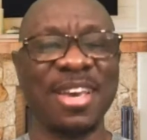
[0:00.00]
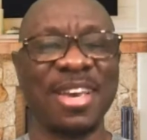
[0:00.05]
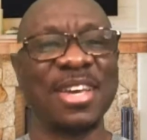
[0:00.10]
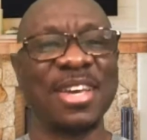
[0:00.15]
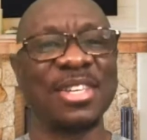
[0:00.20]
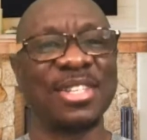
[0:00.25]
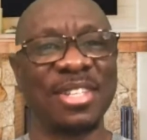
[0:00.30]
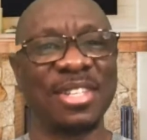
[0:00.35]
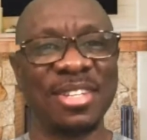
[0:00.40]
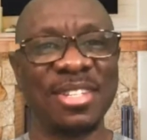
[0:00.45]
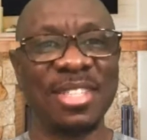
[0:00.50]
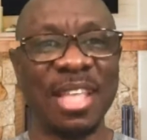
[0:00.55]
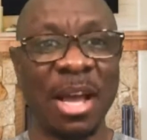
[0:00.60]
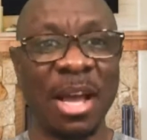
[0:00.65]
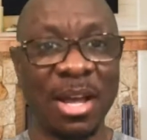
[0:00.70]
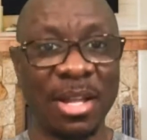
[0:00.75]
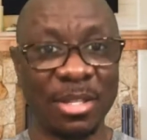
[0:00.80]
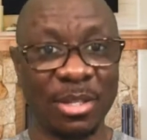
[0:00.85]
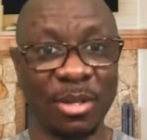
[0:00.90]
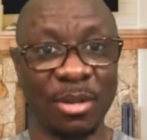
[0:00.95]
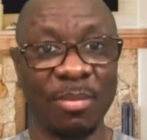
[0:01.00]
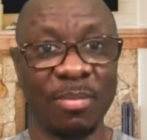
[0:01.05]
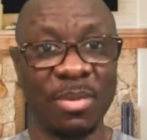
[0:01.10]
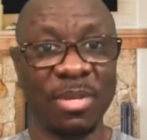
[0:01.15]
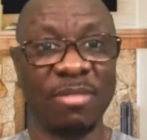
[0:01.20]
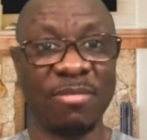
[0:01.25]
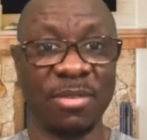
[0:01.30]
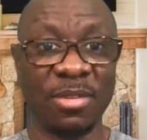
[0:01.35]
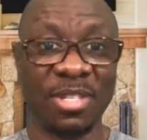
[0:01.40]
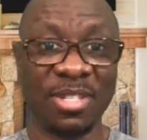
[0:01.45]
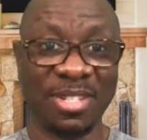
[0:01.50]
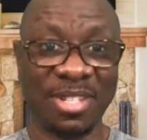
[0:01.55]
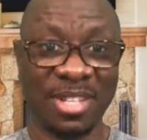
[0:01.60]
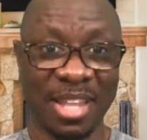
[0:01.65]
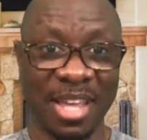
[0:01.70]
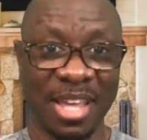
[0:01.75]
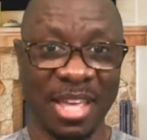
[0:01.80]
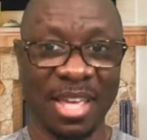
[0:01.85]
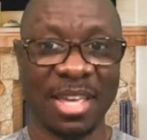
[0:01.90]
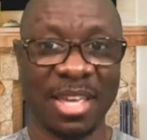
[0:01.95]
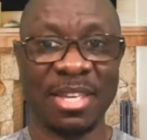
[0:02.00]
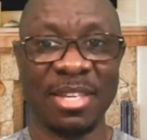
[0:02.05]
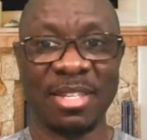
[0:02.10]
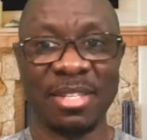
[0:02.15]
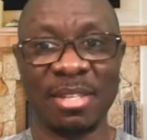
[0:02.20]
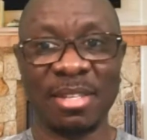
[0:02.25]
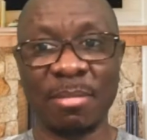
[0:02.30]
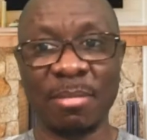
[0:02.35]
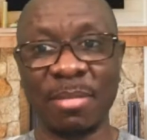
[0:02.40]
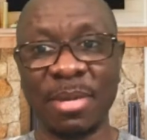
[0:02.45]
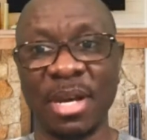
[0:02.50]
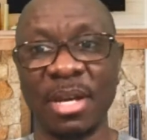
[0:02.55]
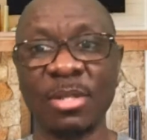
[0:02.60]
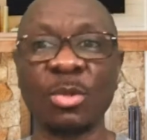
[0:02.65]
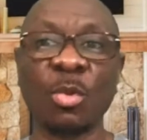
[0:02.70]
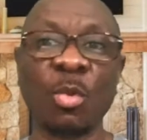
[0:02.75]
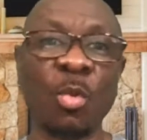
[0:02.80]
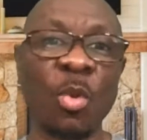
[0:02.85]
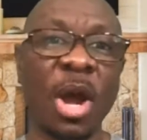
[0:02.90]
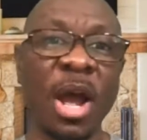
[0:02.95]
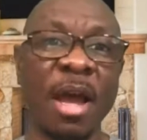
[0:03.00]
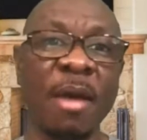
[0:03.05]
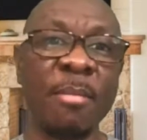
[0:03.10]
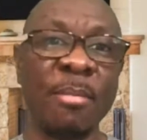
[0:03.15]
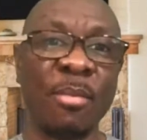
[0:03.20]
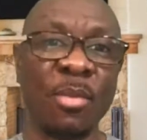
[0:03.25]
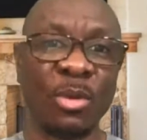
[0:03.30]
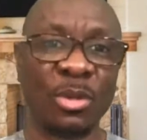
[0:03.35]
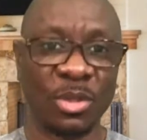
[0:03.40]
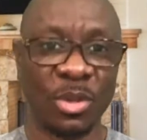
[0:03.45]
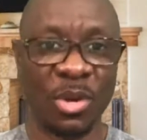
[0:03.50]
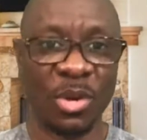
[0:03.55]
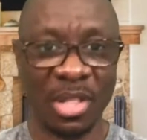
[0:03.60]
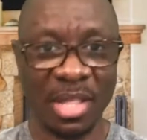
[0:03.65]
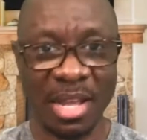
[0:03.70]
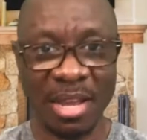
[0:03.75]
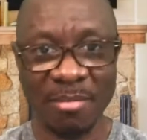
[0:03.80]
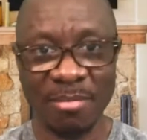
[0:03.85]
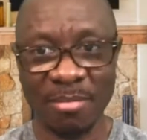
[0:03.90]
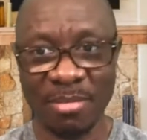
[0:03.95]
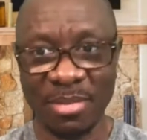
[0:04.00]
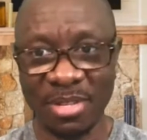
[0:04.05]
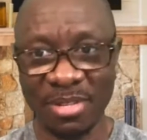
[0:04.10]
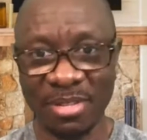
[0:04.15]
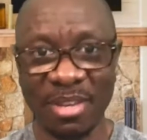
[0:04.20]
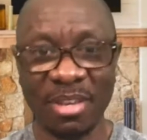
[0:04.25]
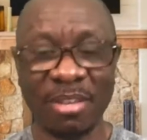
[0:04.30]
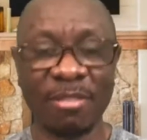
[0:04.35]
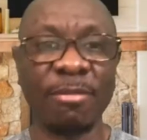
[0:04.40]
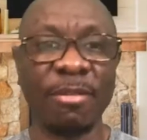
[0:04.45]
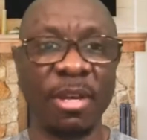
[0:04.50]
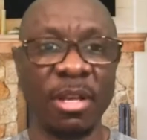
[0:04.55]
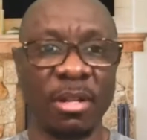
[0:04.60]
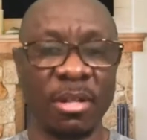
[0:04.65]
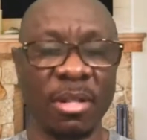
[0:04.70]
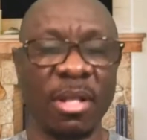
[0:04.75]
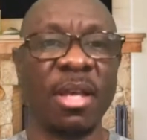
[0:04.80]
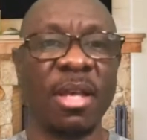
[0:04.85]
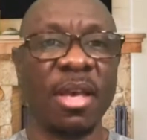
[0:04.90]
So our topic for today is about why most online business fail.